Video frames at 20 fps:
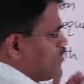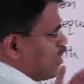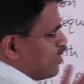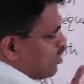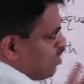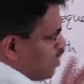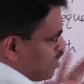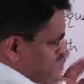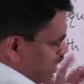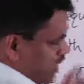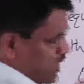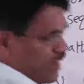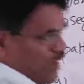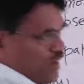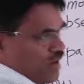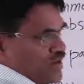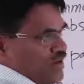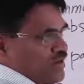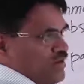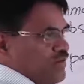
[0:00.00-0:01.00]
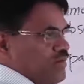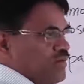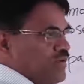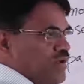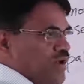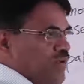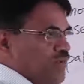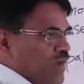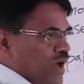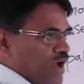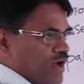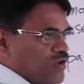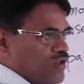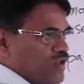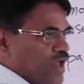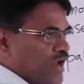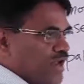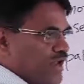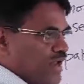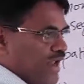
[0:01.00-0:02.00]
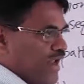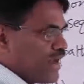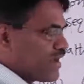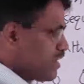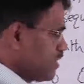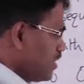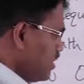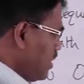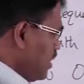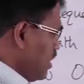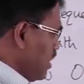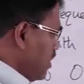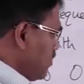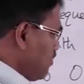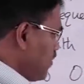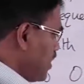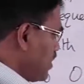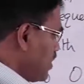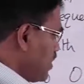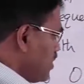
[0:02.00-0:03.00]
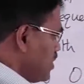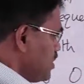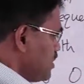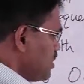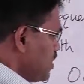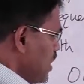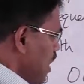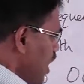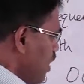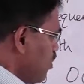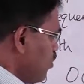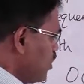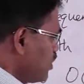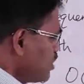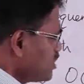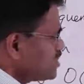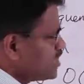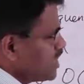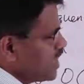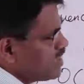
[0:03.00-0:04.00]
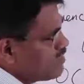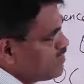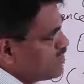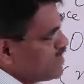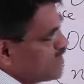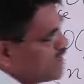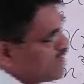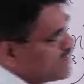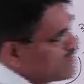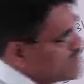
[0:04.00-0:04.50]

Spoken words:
or not. I'll come back to that later. But I want to check whether it